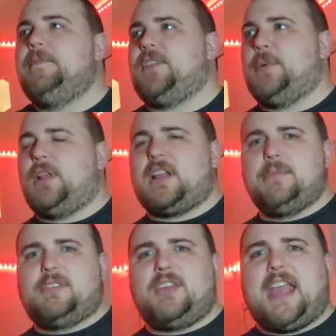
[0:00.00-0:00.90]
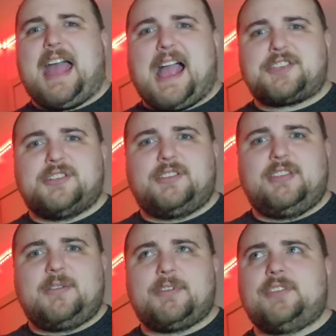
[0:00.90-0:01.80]
And when it comes to the action
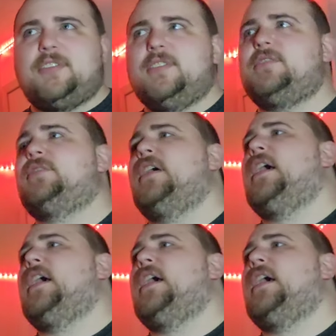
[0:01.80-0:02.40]
sequences,